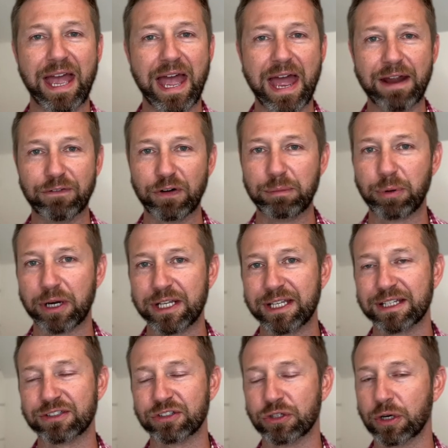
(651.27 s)
Everybody
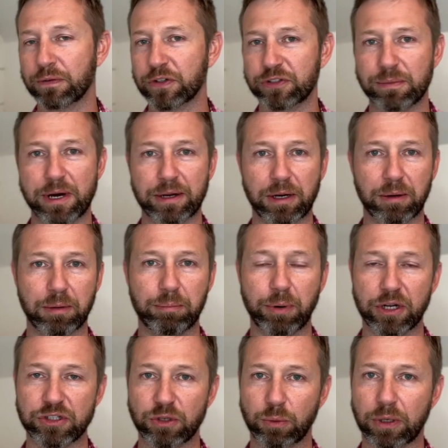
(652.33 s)
gets nervous about a
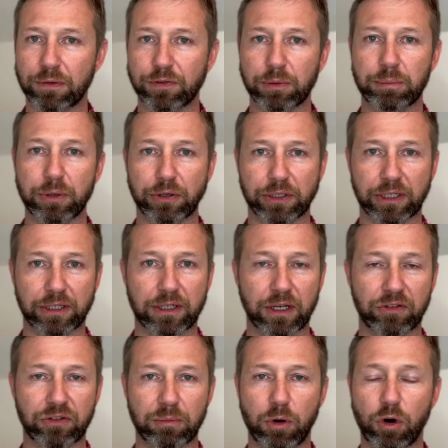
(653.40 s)
budget whenever you're building a
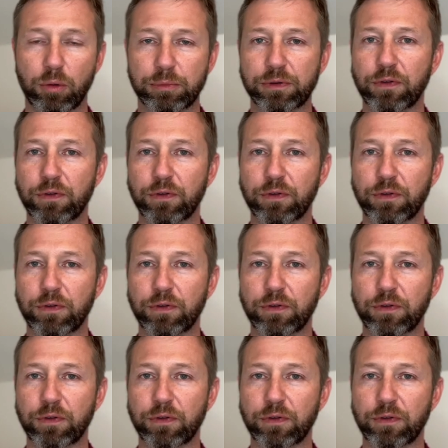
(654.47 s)
custom home.